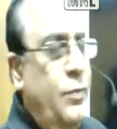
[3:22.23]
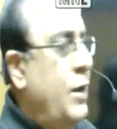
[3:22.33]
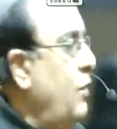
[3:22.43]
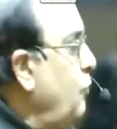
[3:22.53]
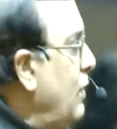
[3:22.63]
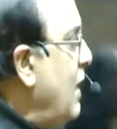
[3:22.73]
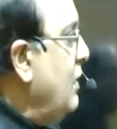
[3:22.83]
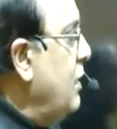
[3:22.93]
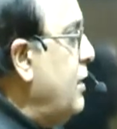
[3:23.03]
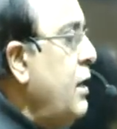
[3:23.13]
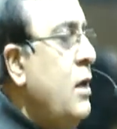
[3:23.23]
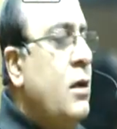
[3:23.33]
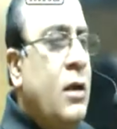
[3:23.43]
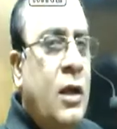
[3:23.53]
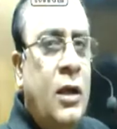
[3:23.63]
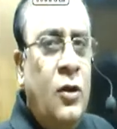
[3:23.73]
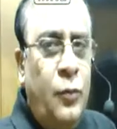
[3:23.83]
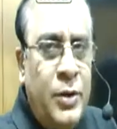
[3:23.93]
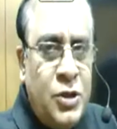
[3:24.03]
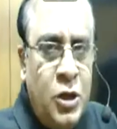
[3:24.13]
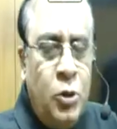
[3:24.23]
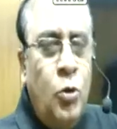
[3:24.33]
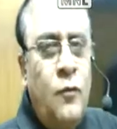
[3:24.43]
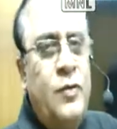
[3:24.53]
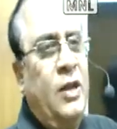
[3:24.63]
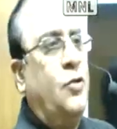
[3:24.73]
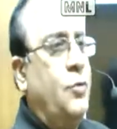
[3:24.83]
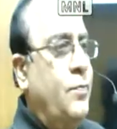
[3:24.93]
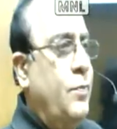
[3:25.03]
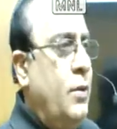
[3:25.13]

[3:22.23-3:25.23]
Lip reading: that is volatility, is measured through VIX.